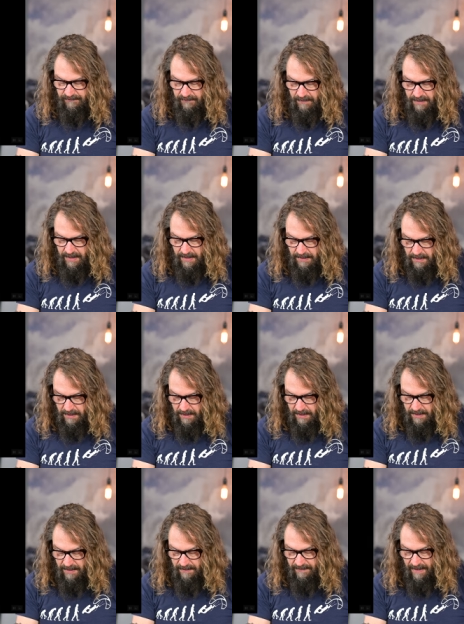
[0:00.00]
screen,
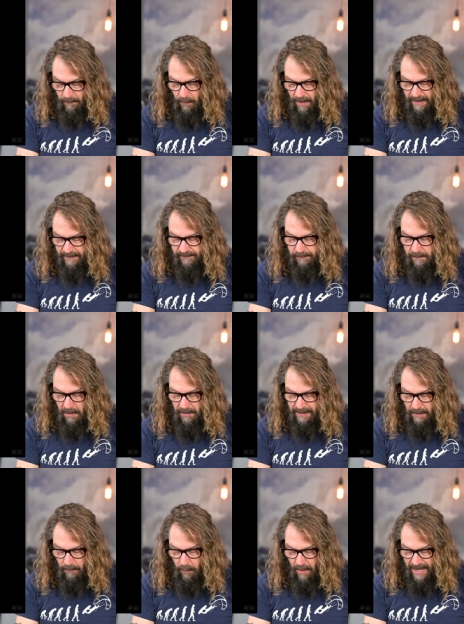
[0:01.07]
you got wide small, you
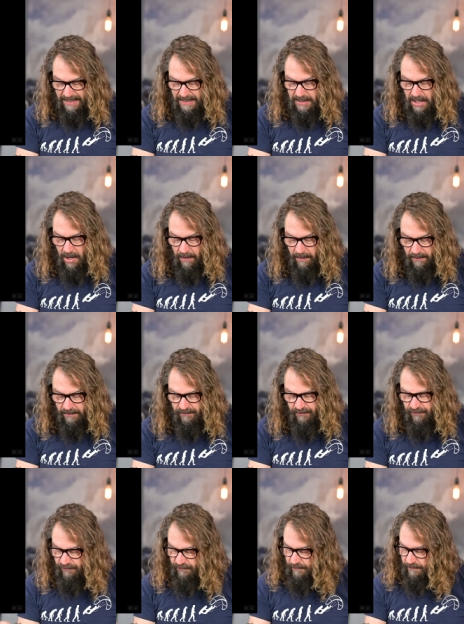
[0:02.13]
got wide
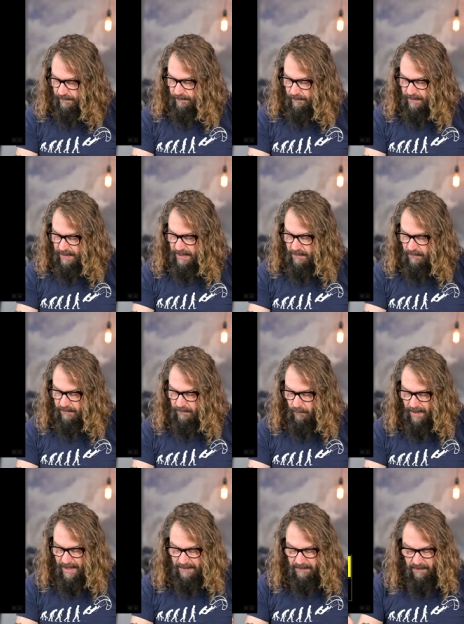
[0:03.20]
large. When you go into
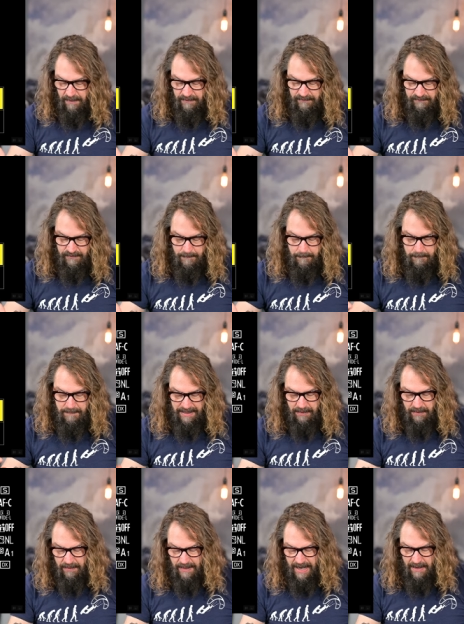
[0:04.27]
wide large, it's a
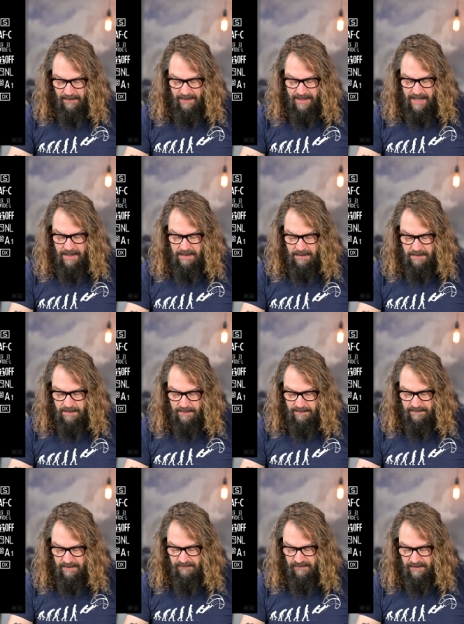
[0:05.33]
bigger area
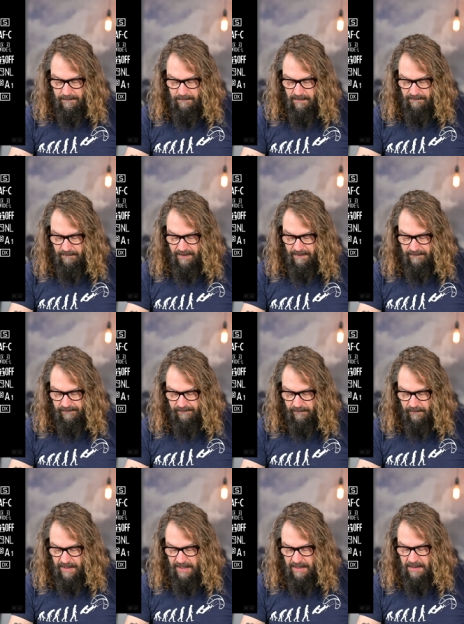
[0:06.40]
that you can move around the
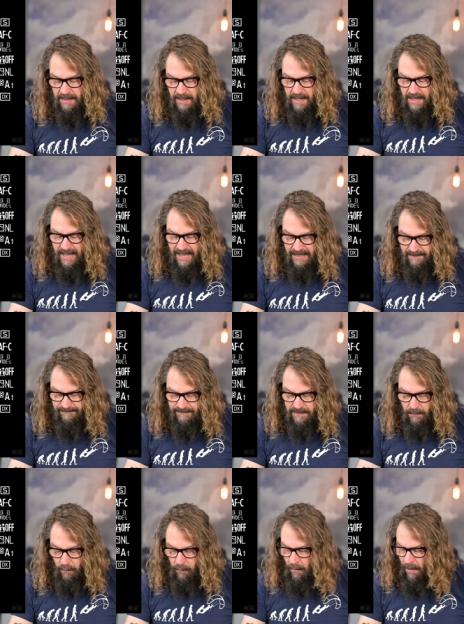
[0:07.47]
screen. And if
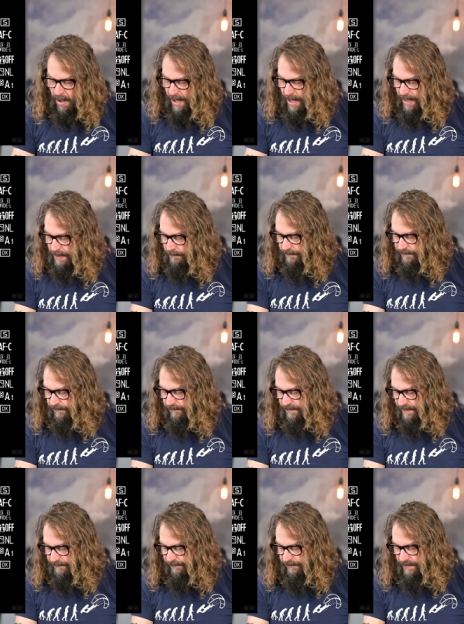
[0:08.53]
you want, with the
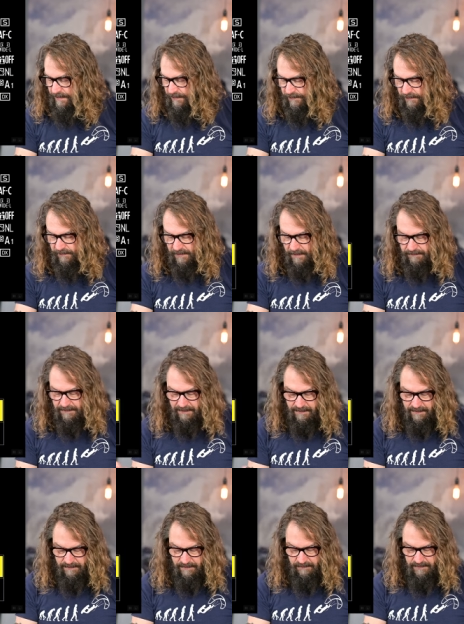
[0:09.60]
Z F C, this is something
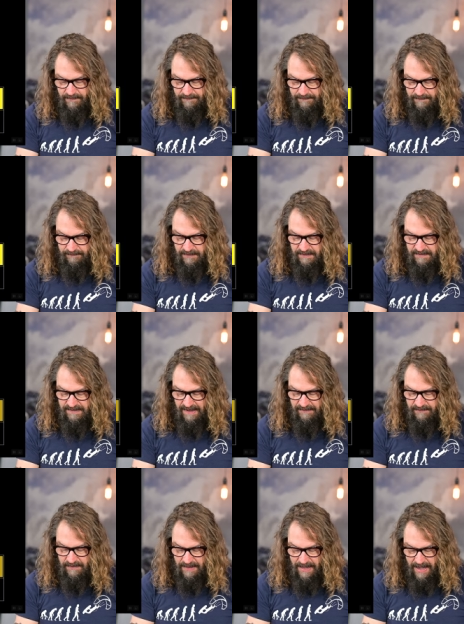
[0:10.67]
that the Z fifty
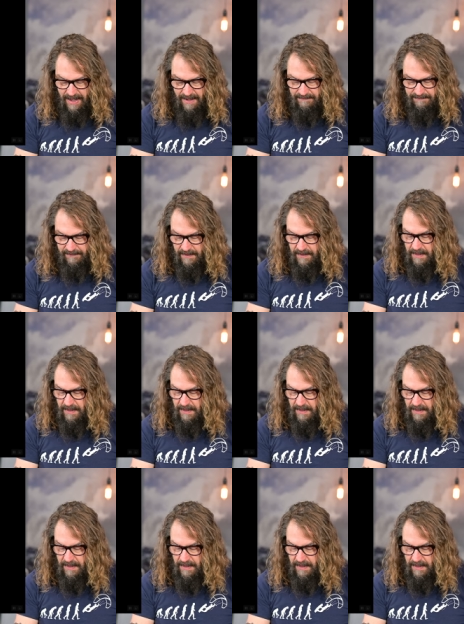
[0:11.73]
doesn't have,